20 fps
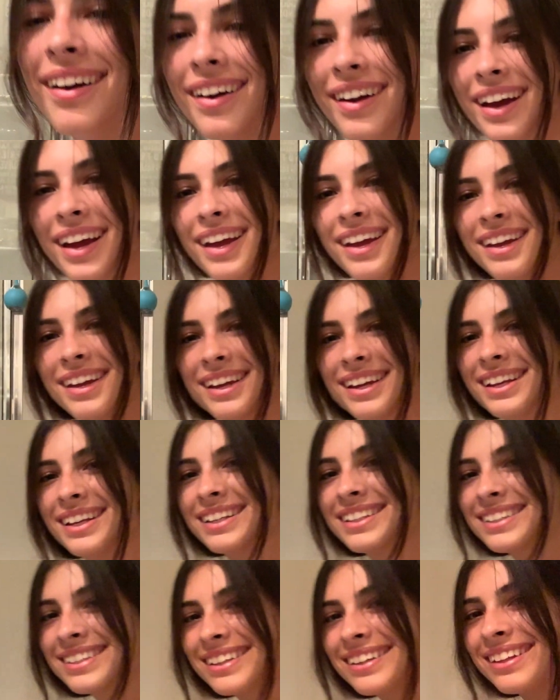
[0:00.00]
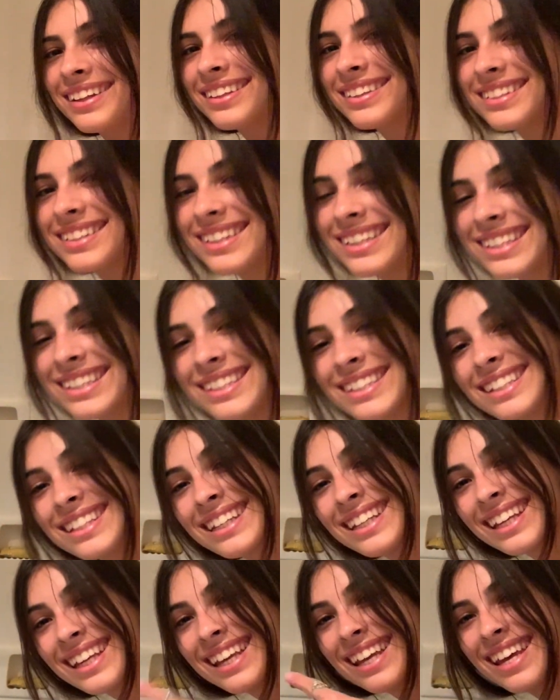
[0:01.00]
Okay, so let's just
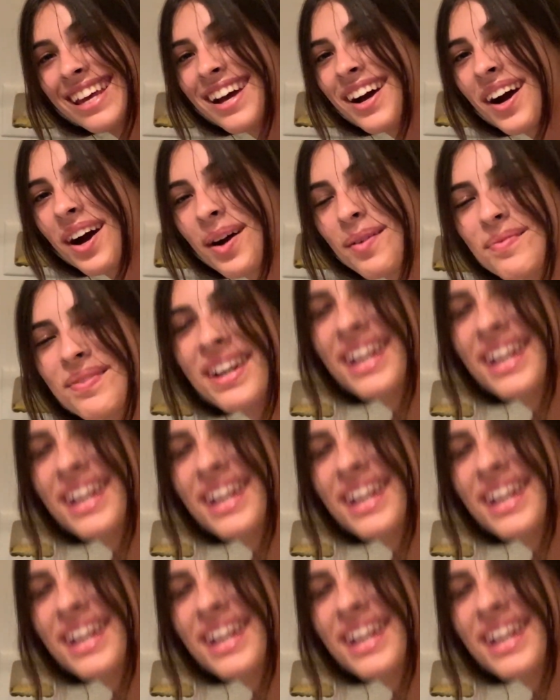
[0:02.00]
hop